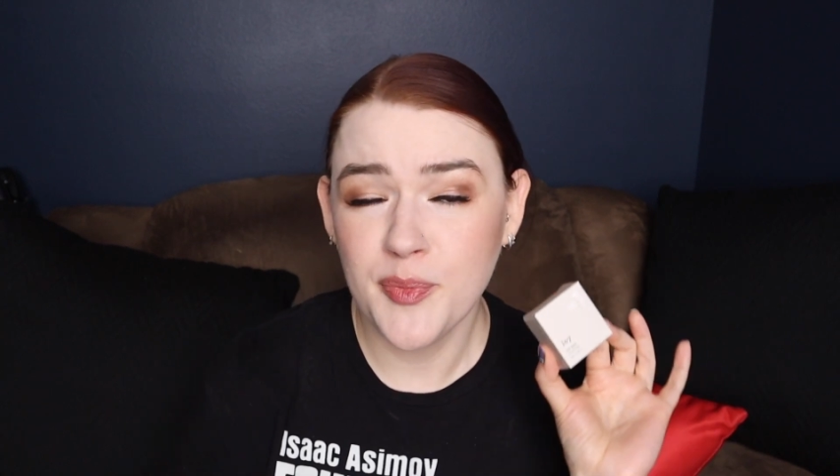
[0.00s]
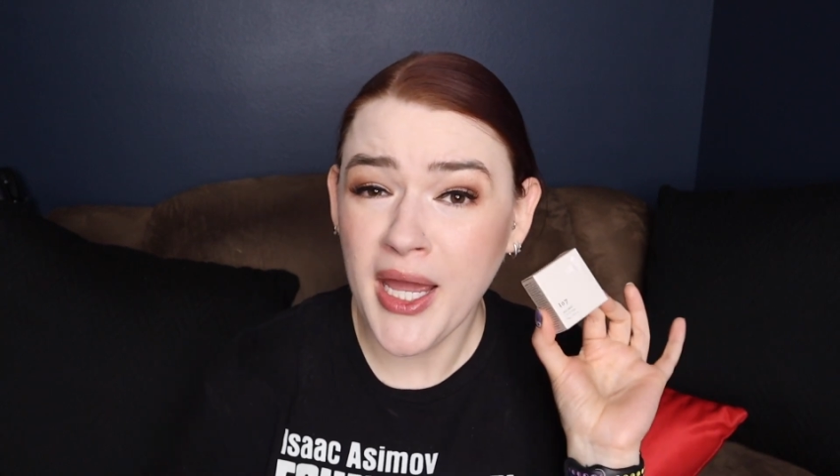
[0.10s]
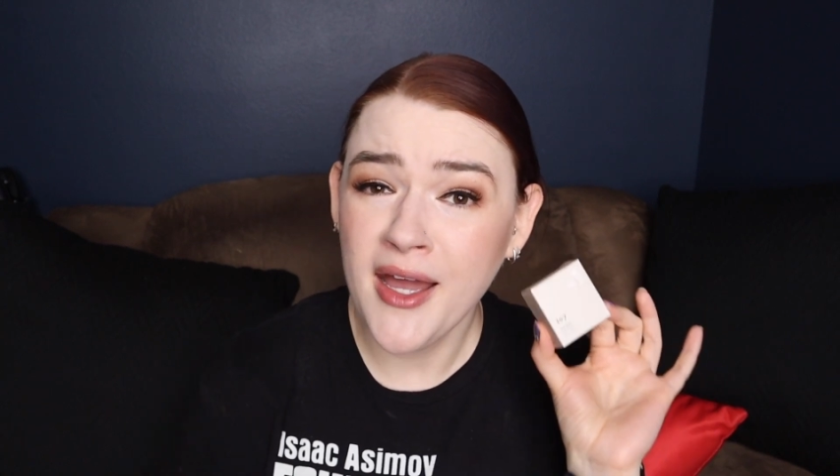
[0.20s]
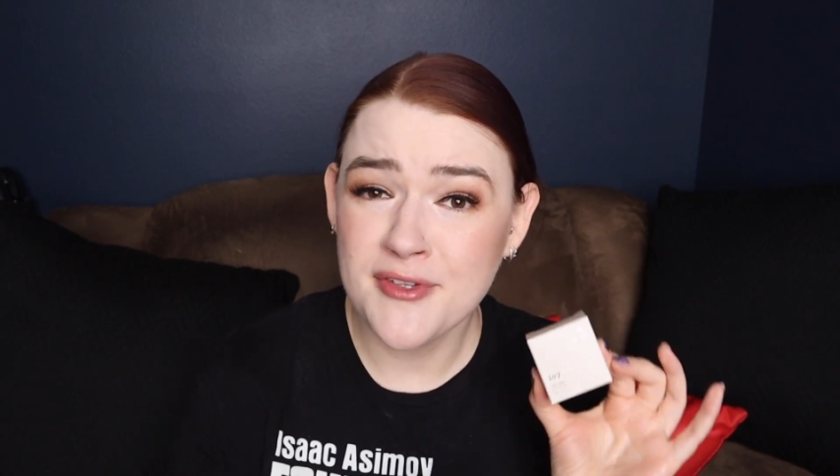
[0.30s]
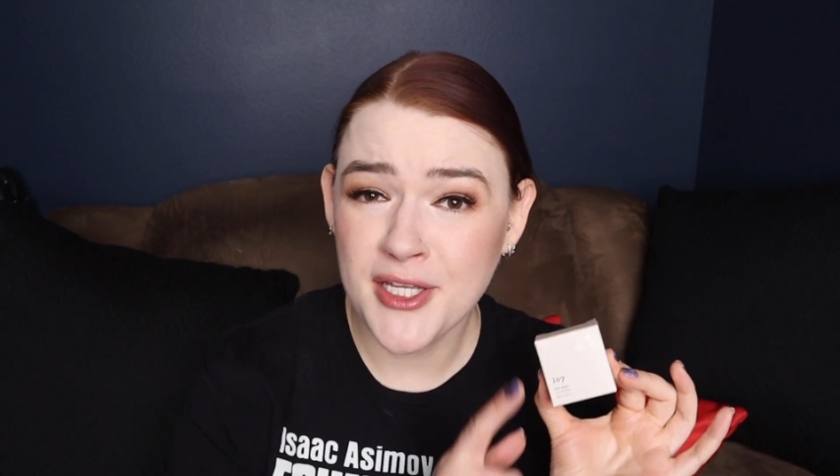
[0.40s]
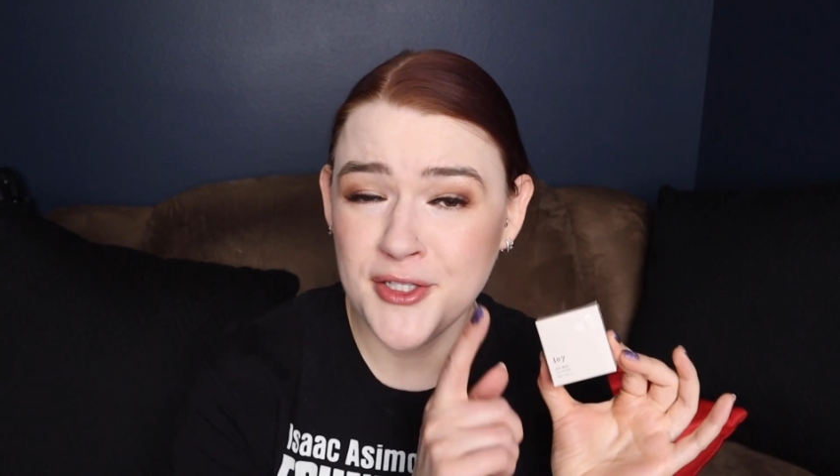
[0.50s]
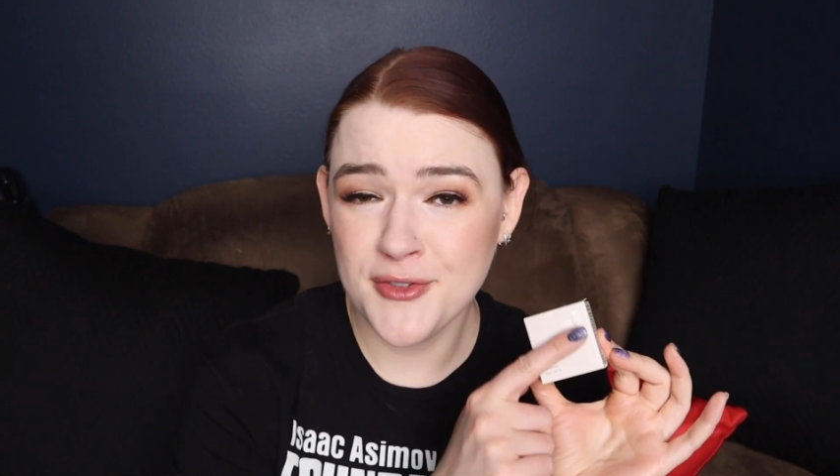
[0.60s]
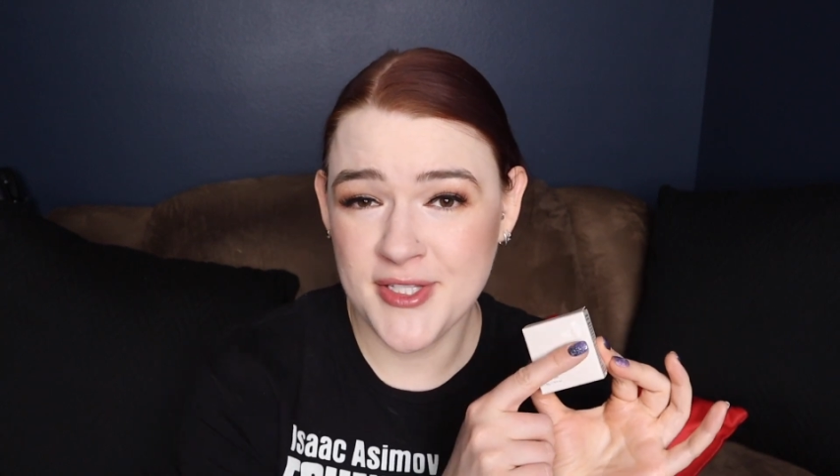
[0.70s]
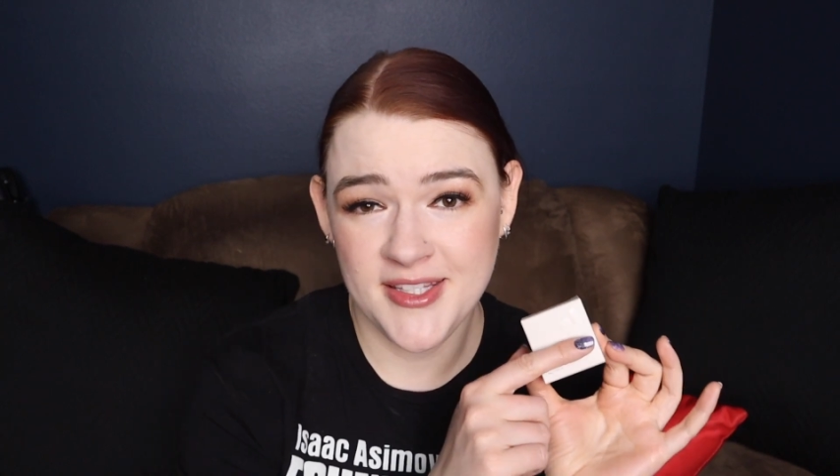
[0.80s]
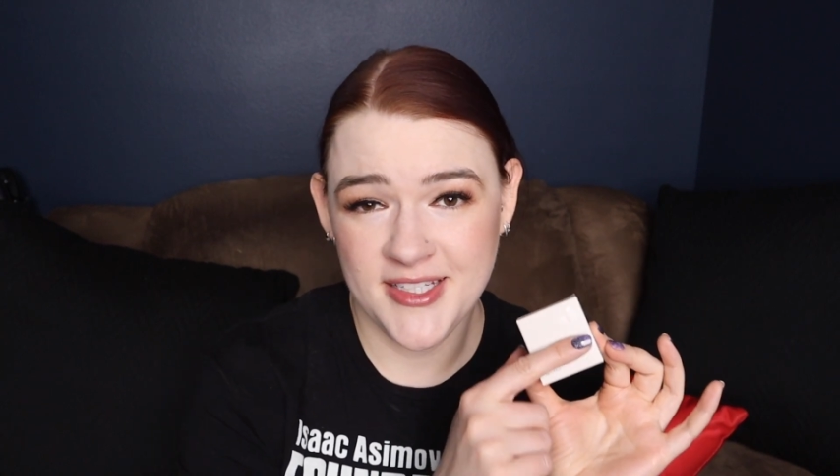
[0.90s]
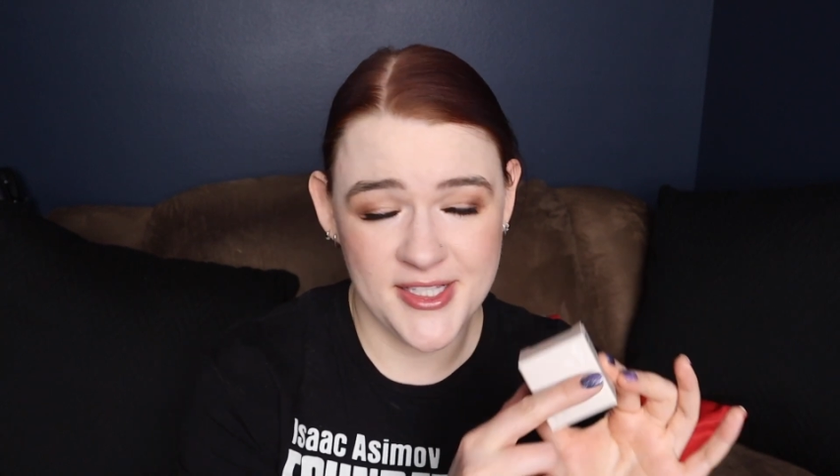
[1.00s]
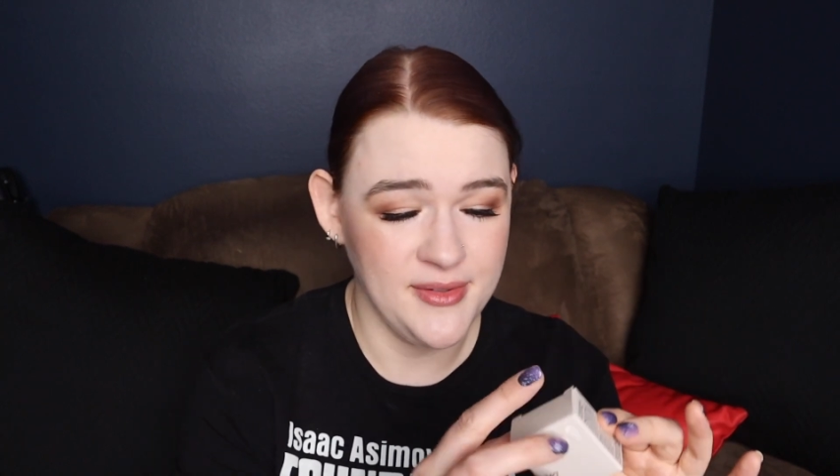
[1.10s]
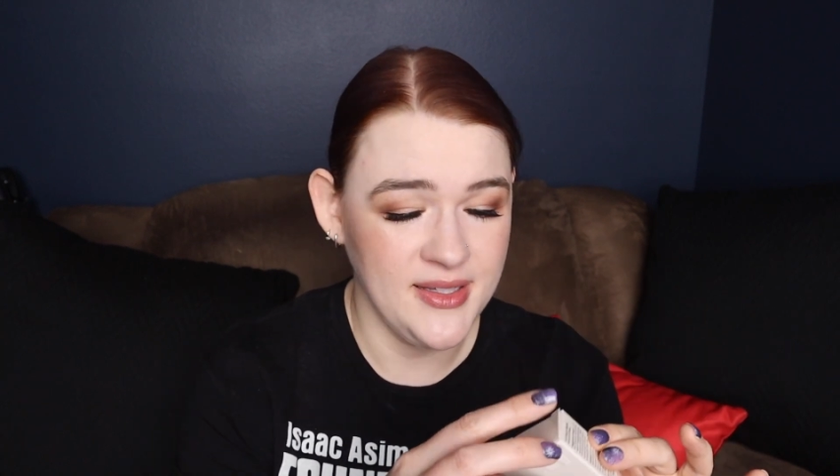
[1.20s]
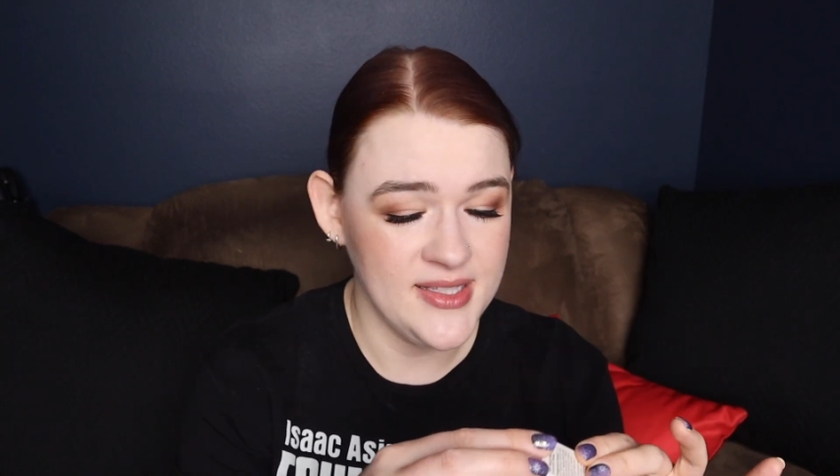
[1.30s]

but I have not used this one.